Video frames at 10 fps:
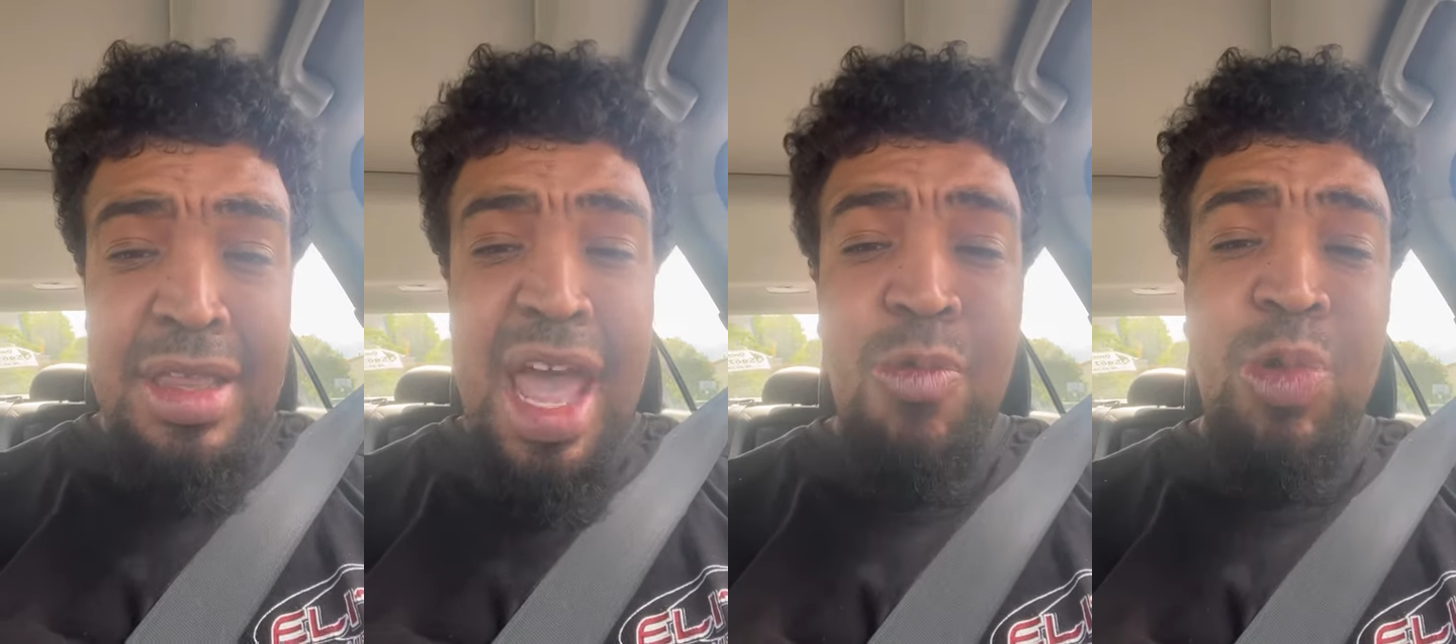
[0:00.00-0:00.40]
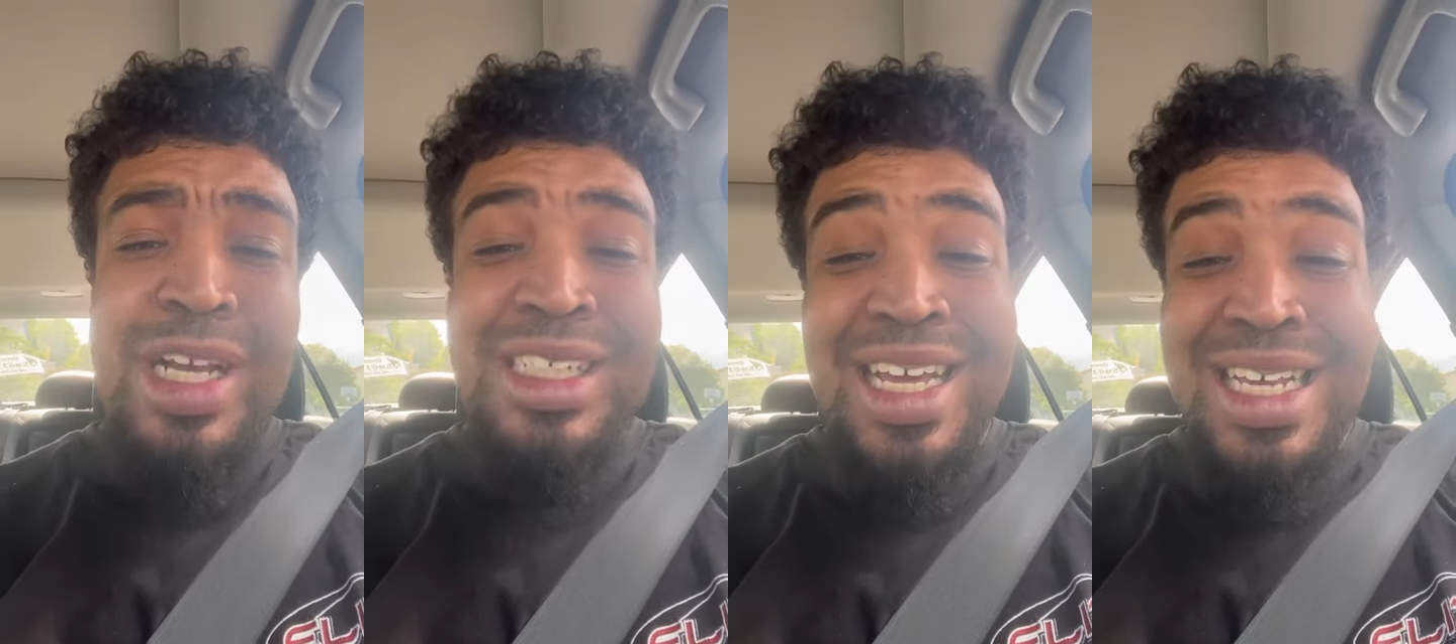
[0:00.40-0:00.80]
that
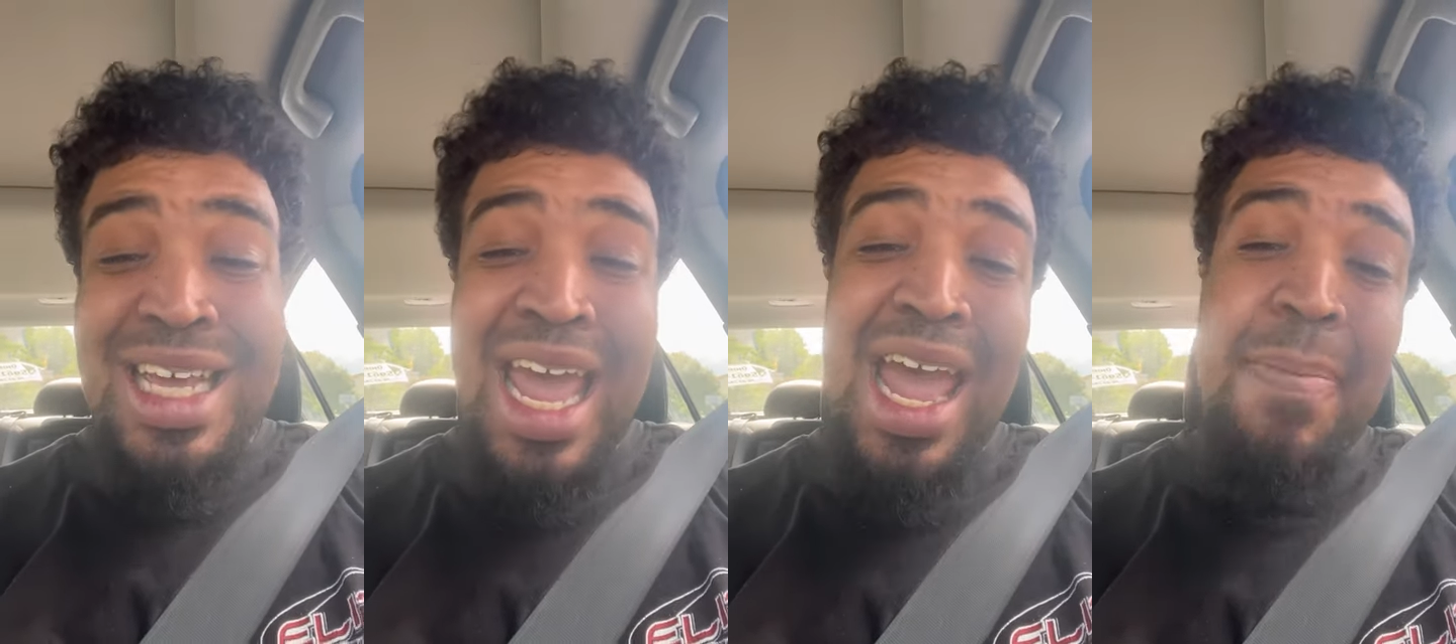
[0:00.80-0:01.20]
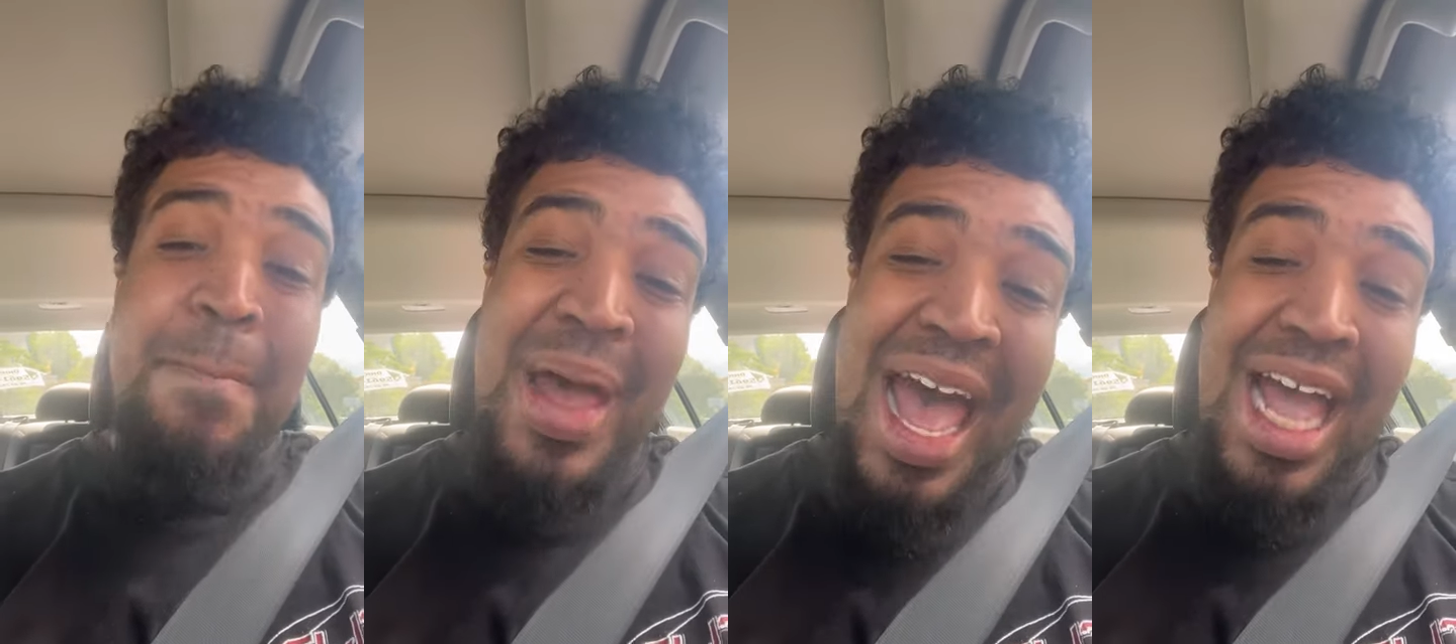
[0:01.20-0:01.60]
reached his hand
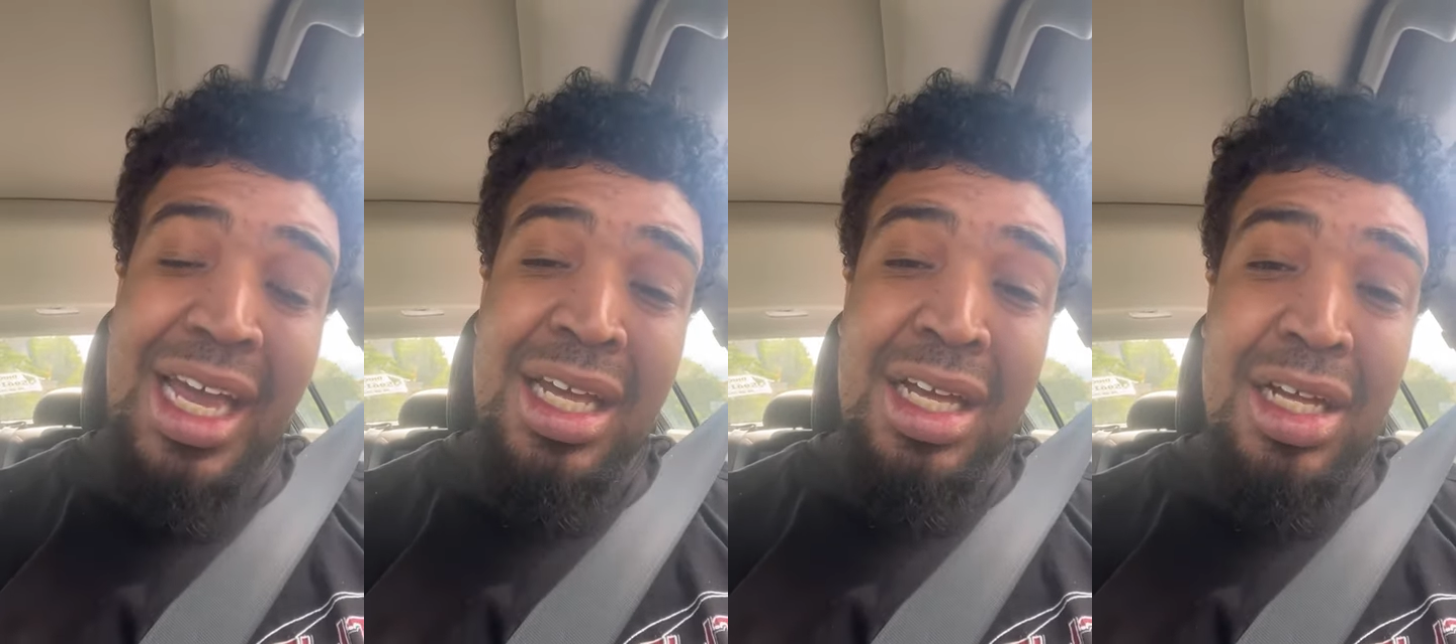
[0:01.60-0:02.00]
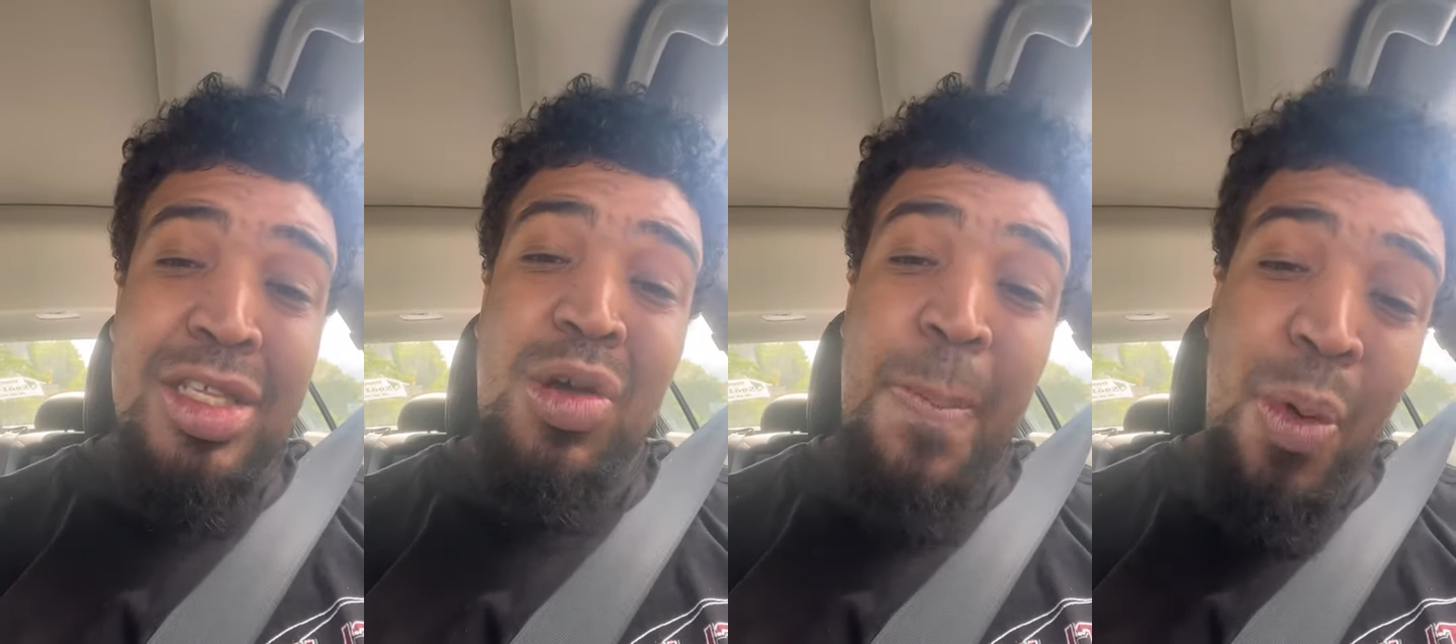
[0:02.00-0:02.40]
back
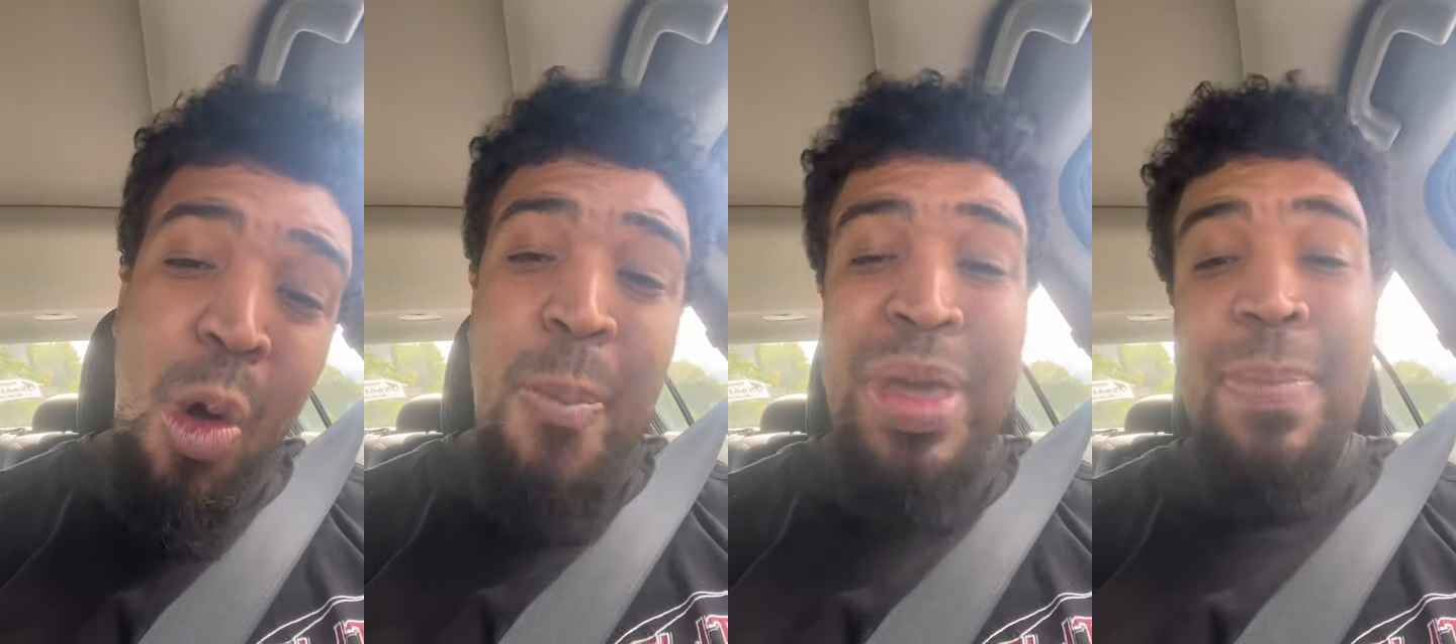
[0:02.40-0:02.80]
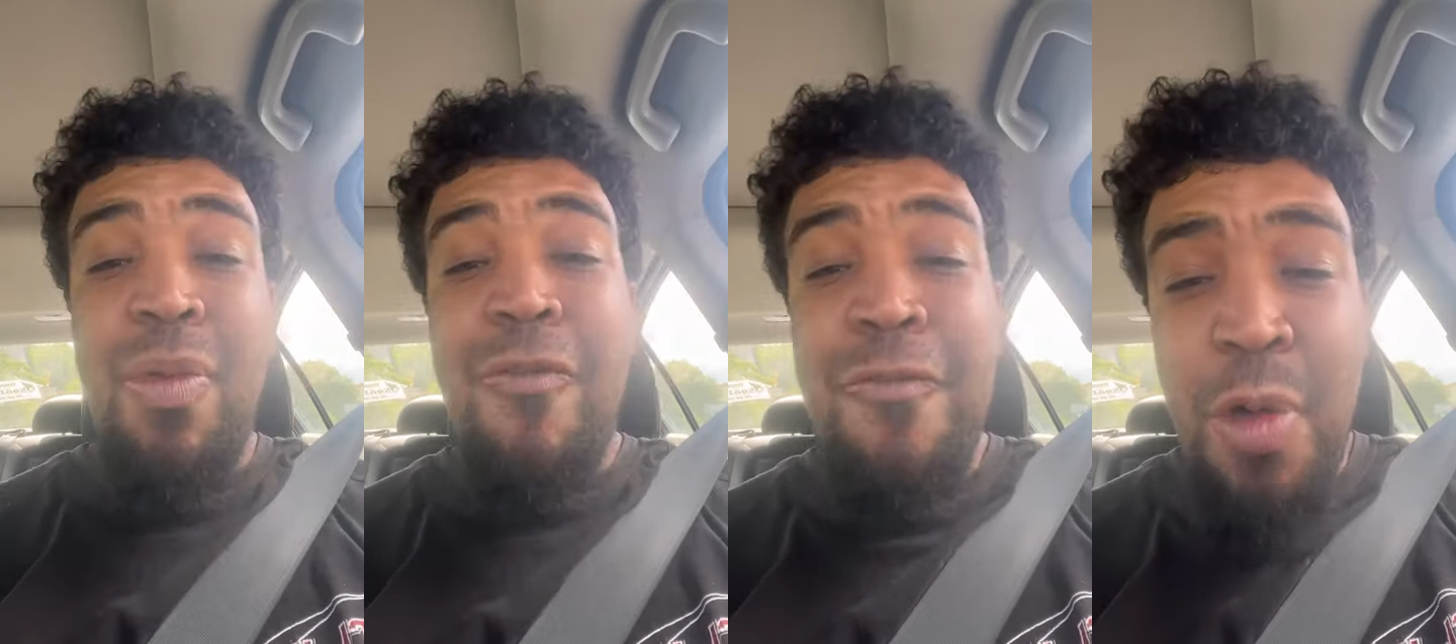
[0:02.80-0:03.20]
to pull
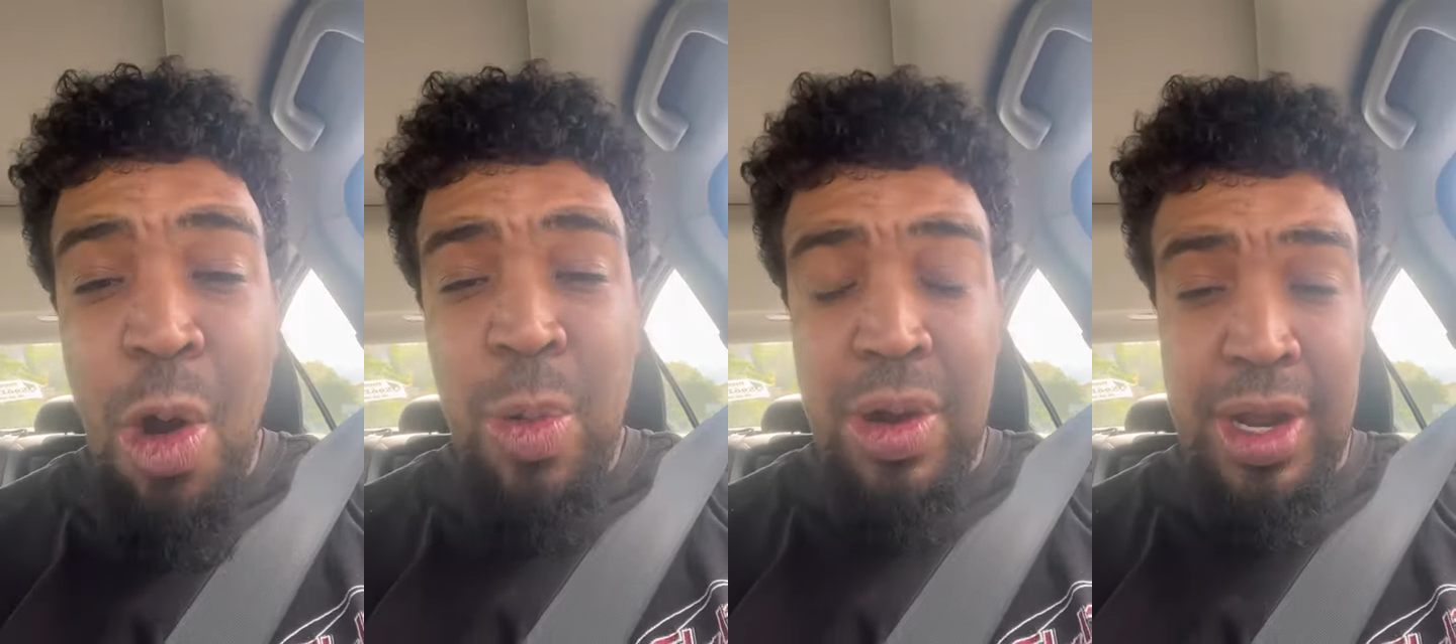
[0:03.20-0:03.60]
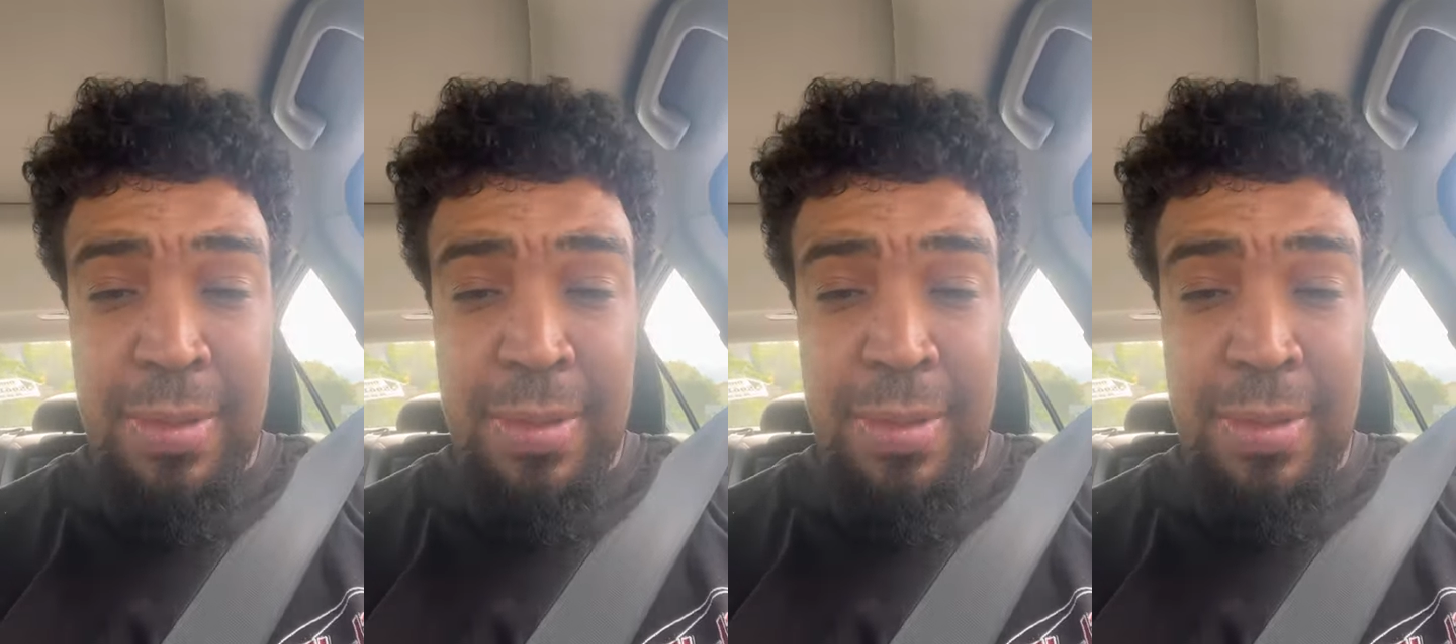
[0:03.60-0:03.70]
people forward.